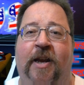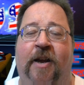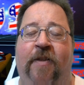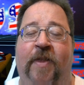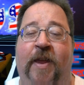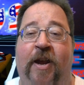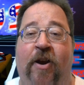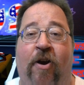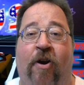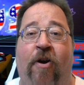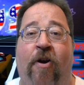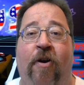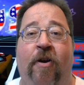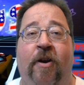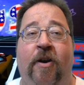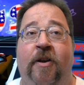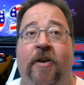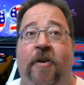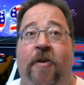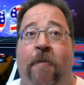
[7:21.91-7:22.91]
They are
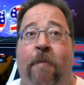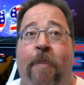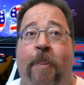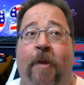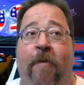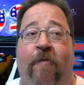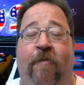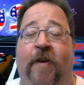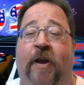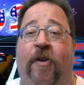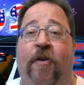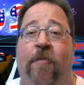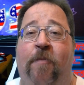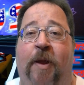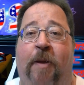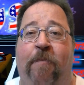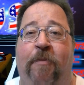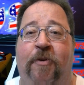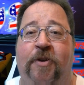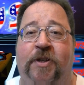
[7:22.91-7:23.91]
fellow
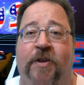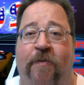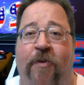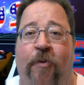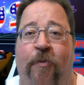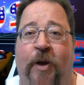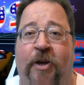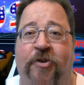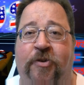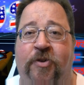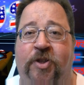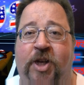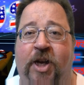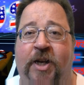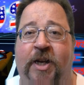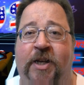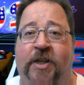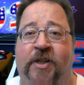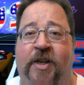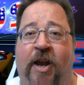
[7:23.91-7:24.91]
members of the Retro
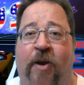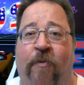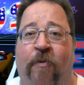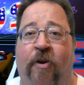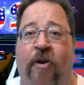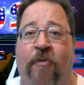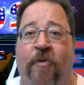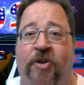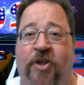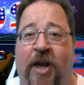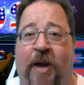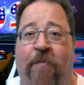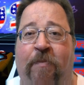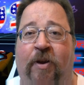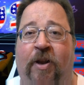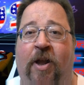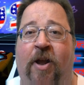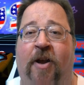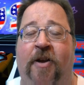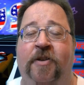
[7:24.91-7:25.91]
Junkies Network, which I
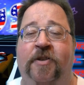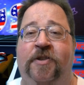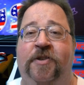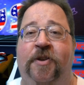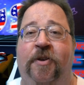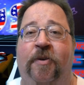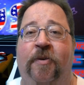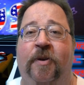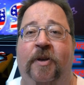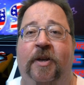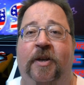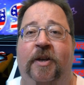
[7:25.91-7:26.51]
belong to.